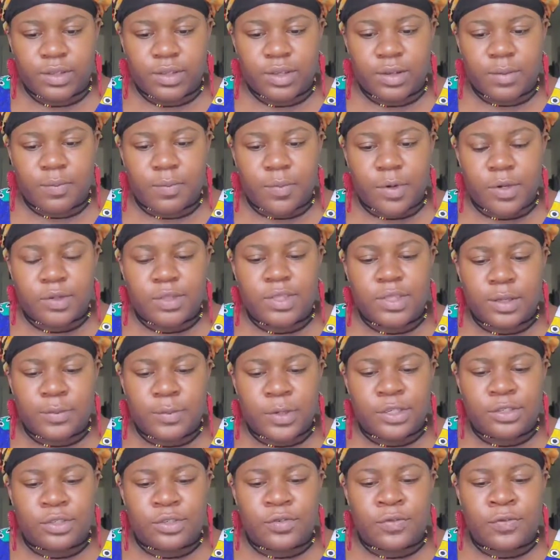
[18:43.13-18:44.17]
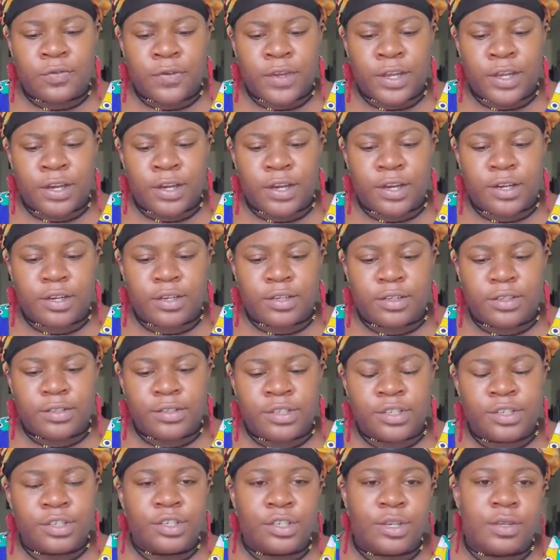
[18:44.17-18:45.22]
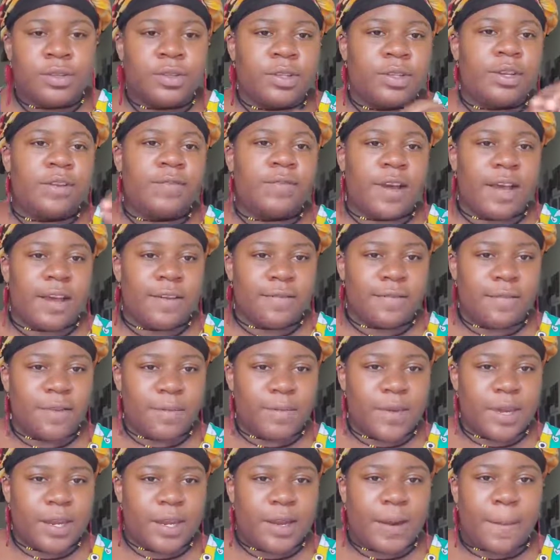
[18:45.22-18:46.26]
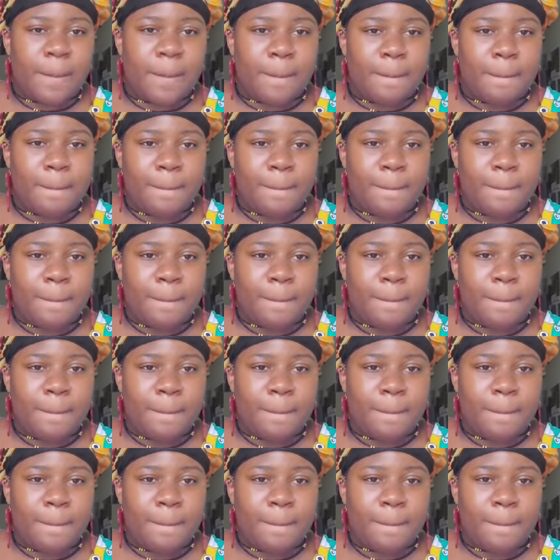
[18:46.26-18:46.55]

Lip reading: mostly, but you fear to show the divine feminine.